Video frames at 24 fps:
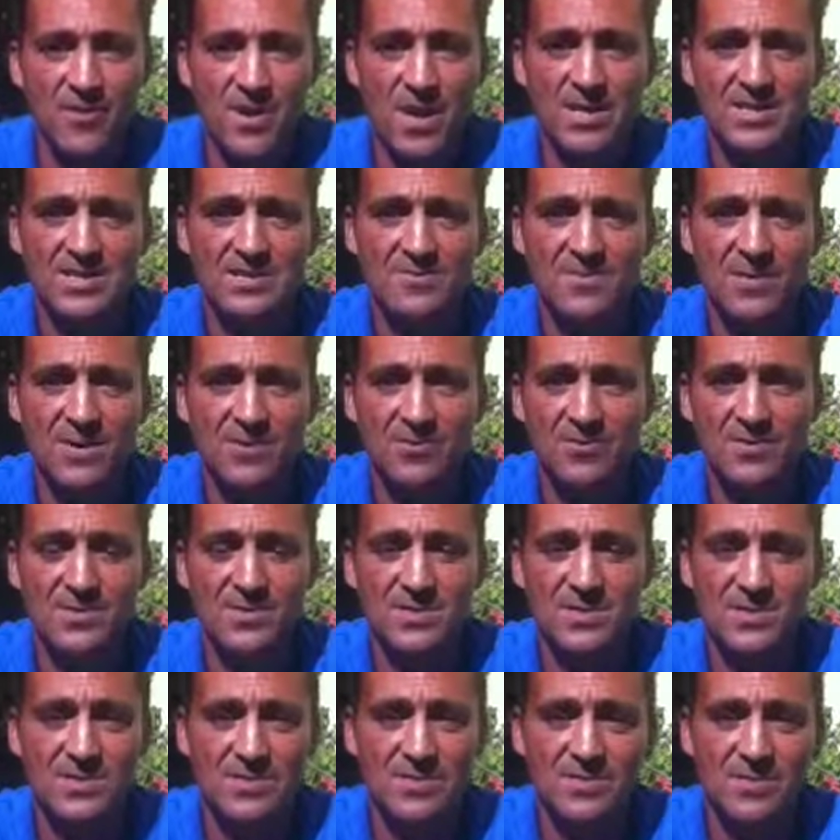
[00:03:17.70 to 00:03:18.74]
asthma,
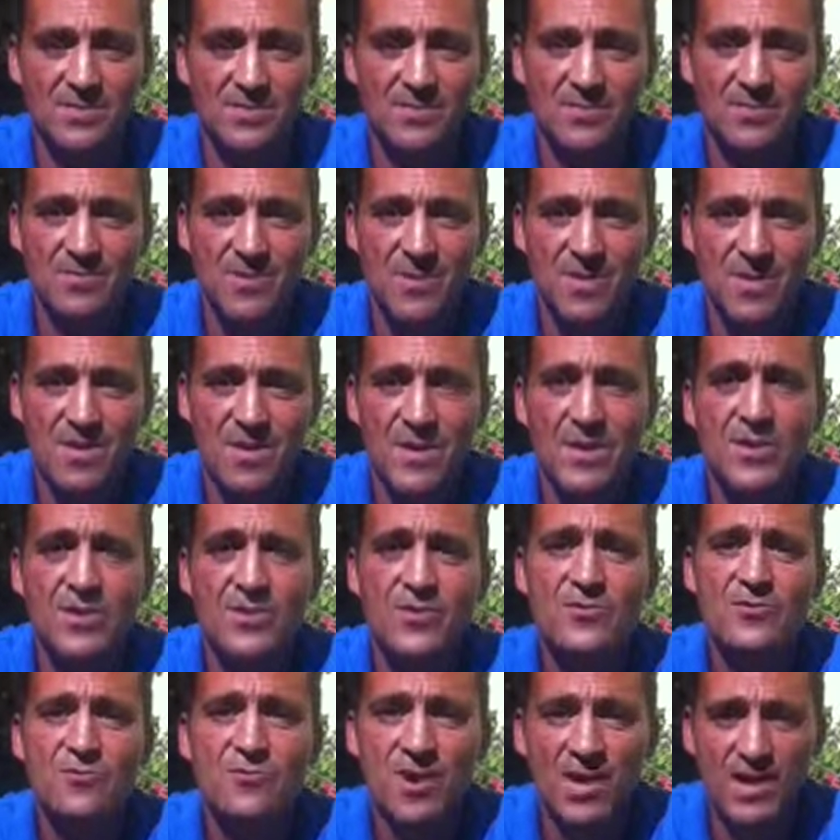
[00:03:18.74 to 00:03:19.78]
which is
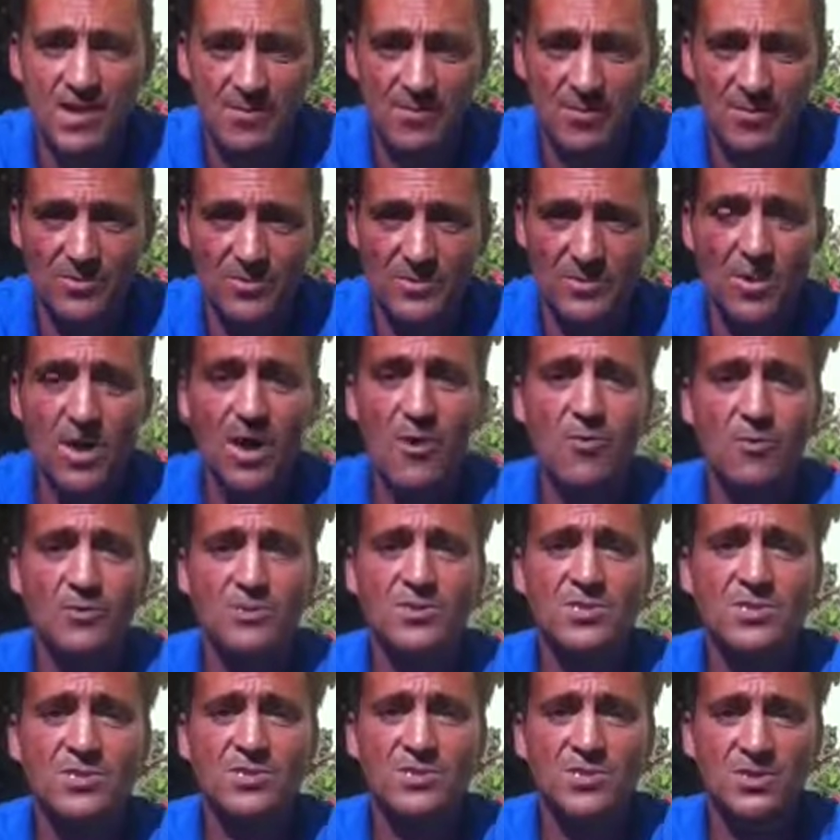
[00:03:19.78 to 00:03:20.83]
incredible. So I want
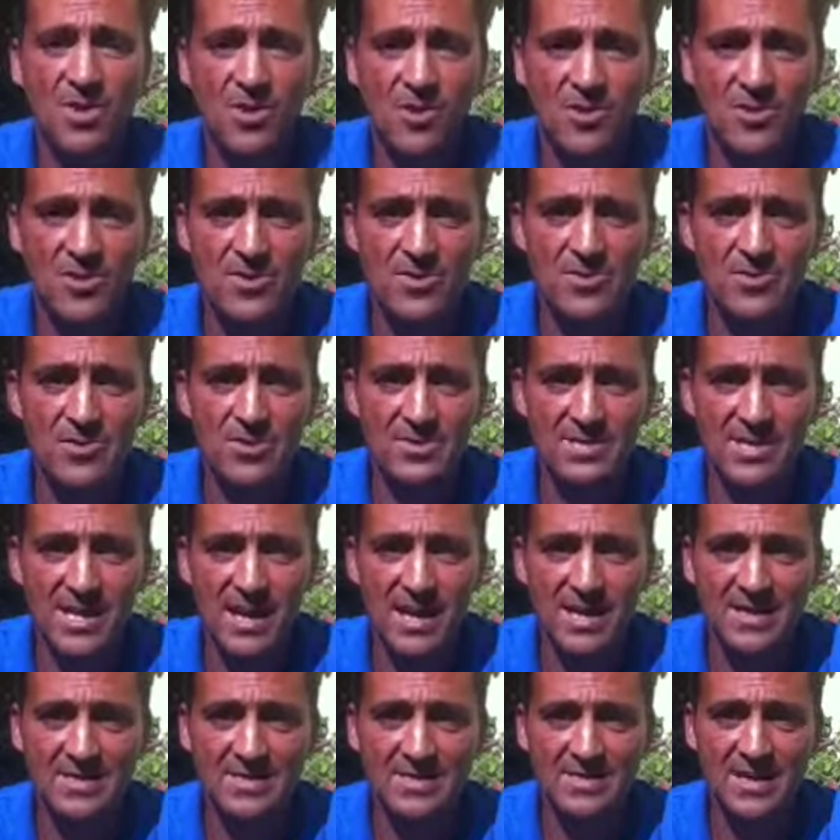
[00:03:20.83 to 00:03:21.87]
to show you the
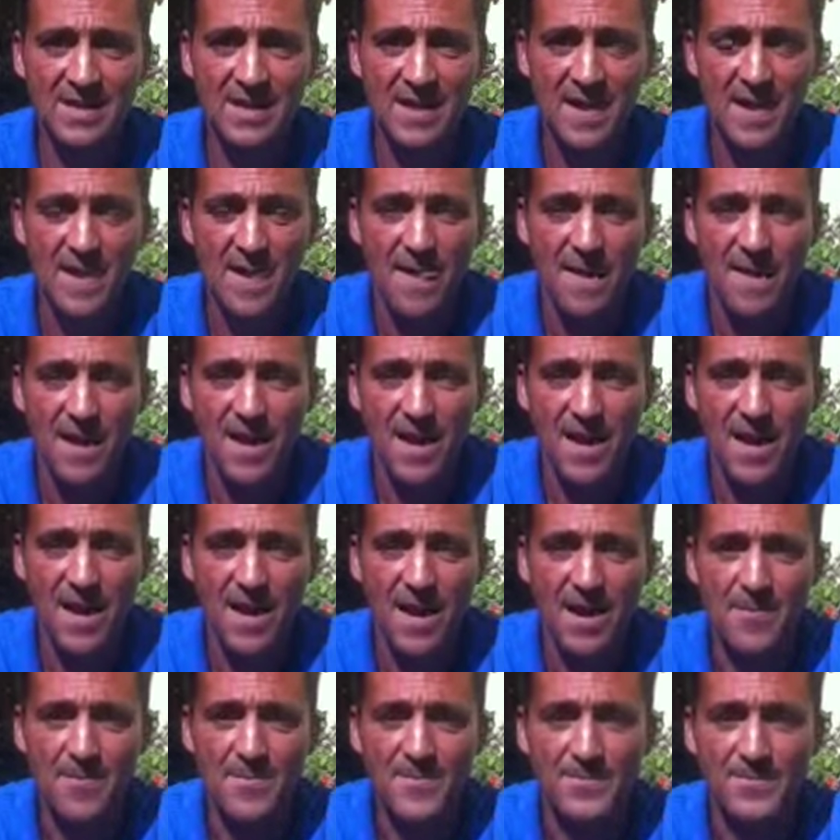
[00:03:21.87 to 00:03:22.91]
test
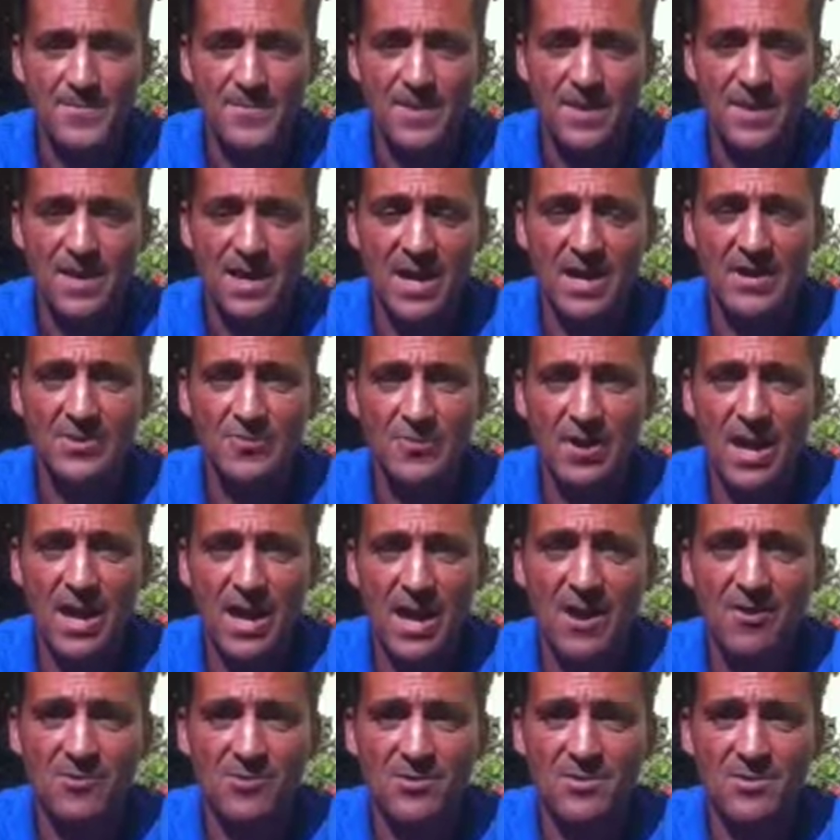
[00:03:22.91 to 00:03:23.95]
and
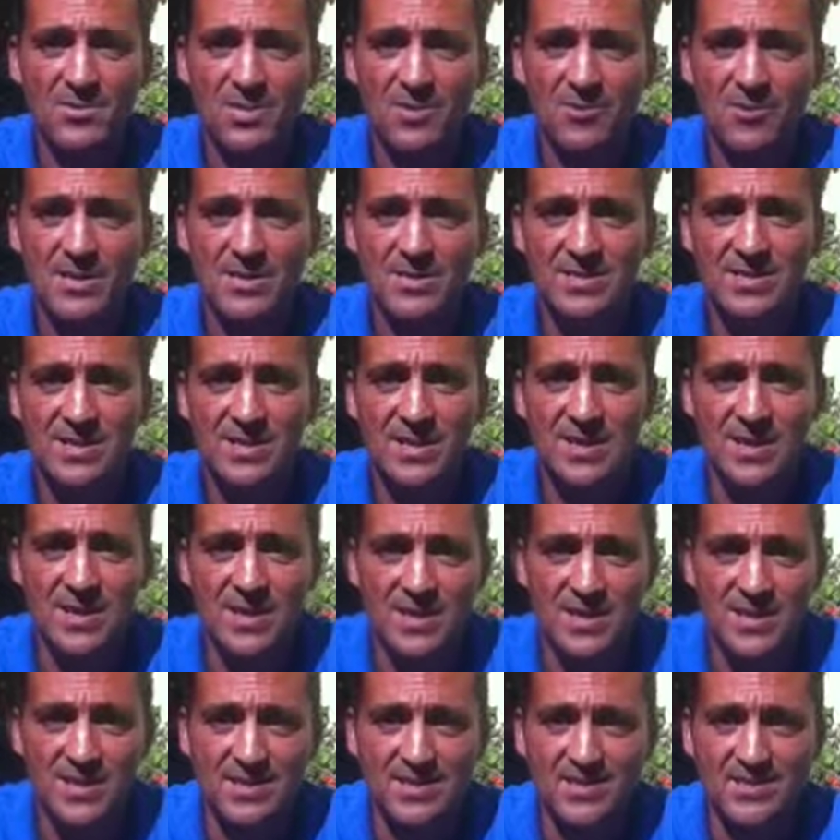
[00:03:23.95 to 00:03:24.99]
how to do it.
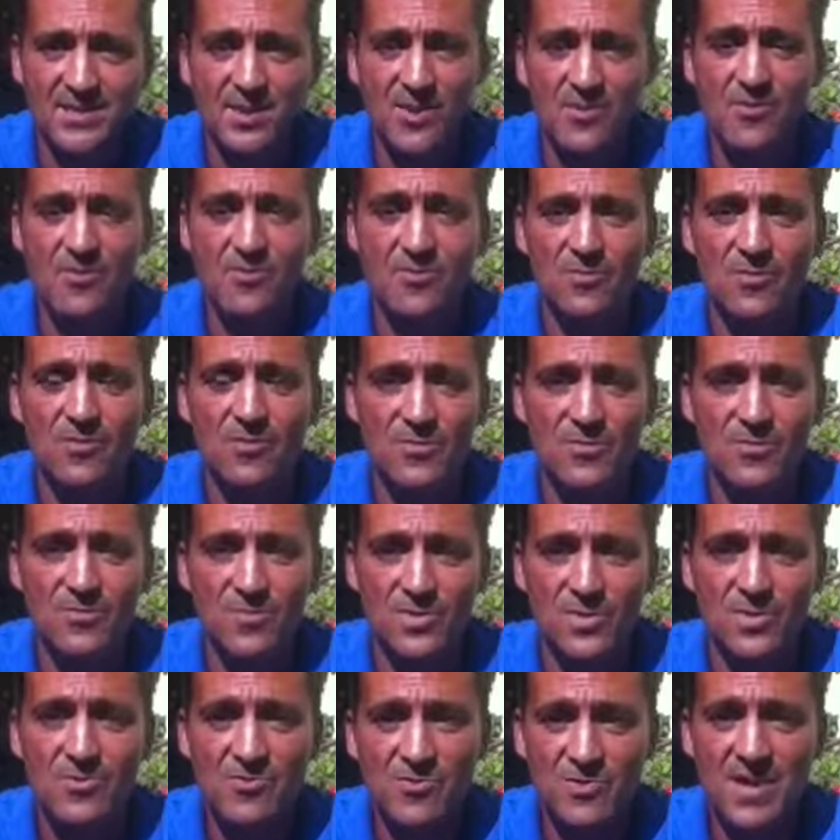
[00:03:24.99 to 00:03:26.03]
So
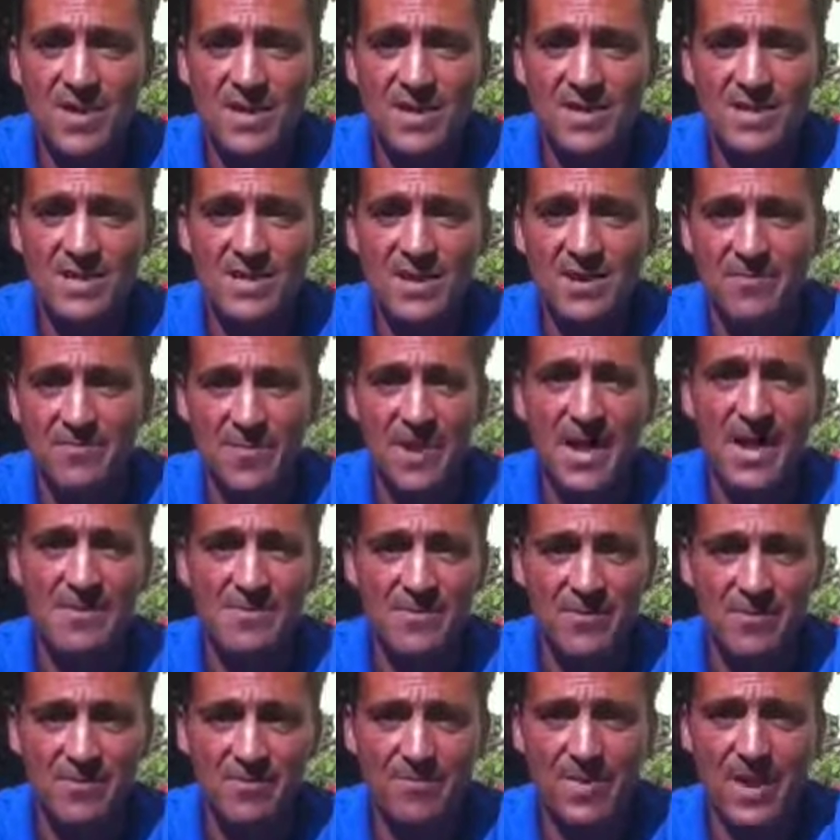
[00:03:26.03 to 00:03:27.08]
you need a
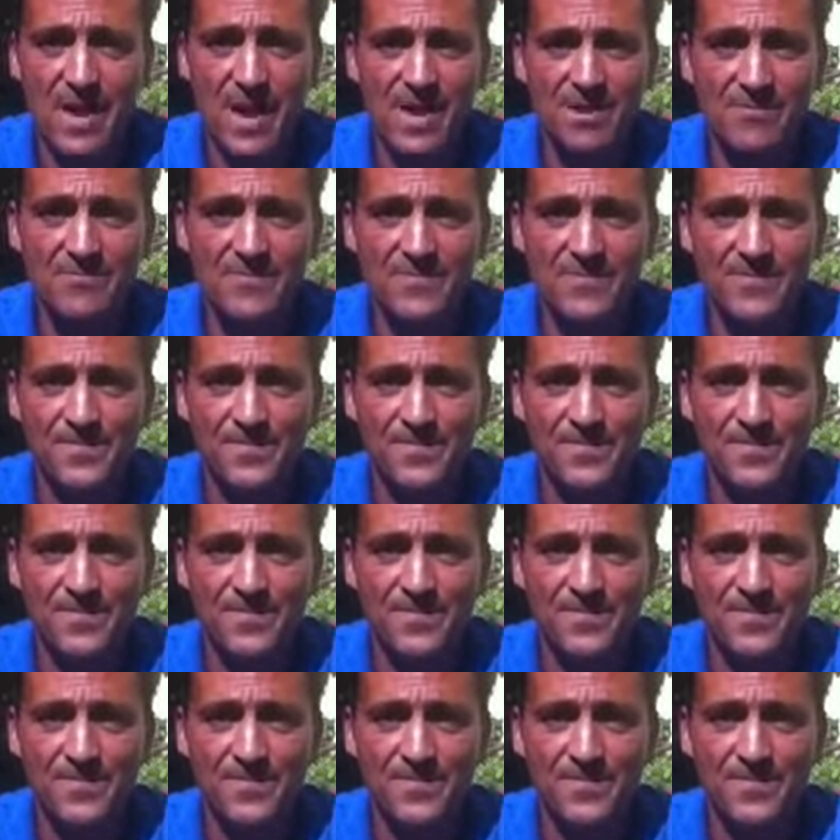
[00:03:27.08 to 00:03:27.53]
paper and pen